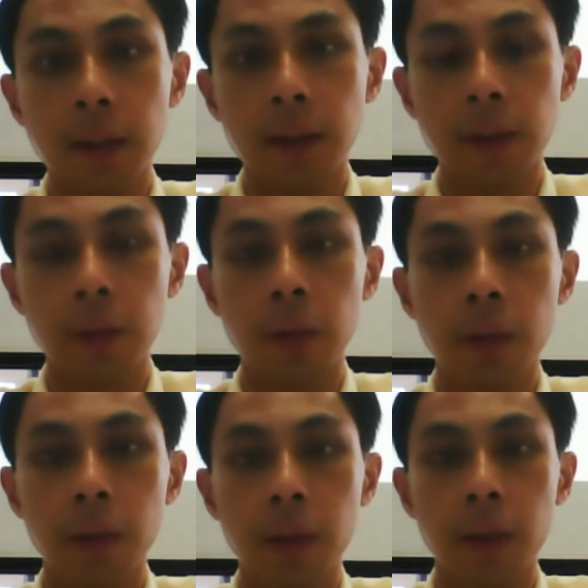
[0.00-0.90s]

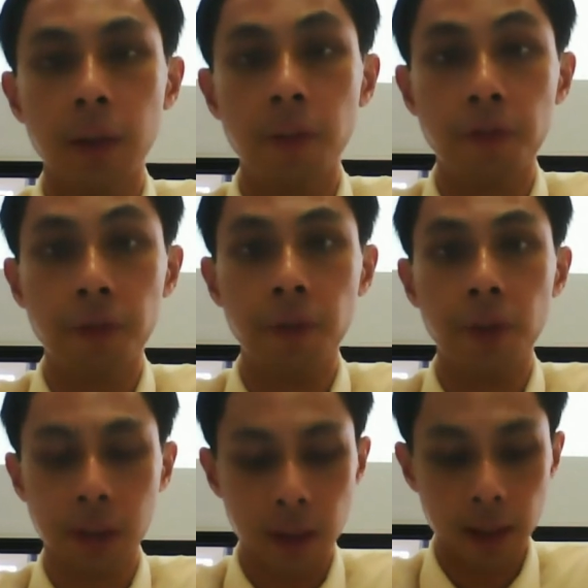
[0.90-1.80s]
So if
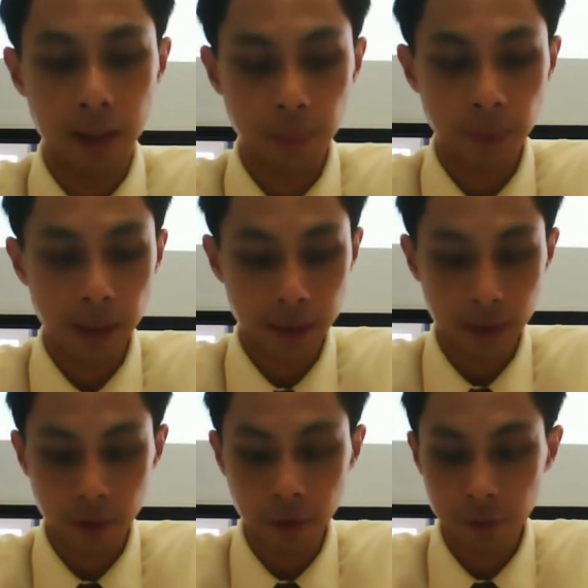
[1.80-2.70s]
your eczema
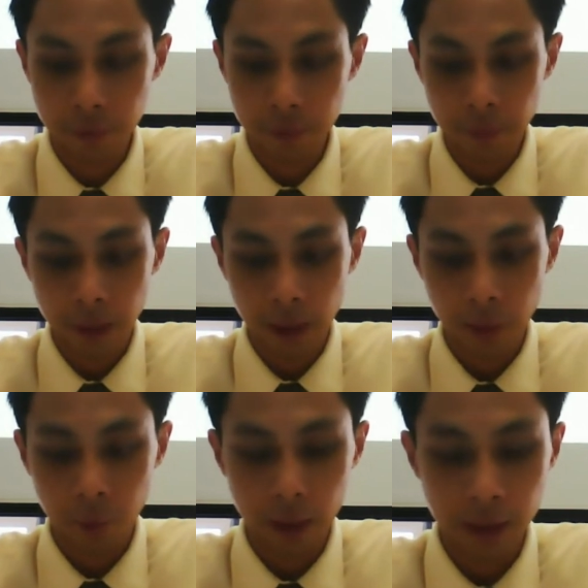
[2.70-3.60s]
itself, I
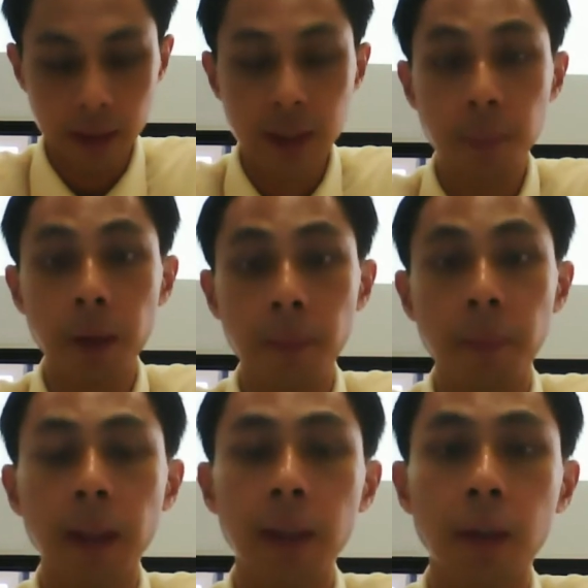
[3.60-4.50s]
would anticipate
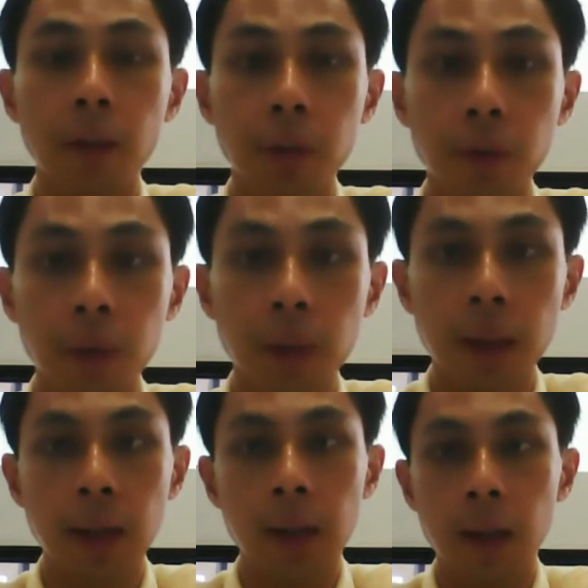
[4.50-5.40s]
better control,
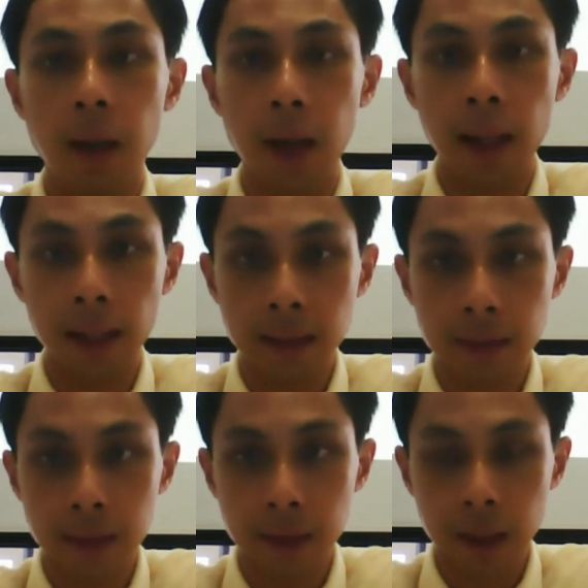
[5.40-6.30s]
less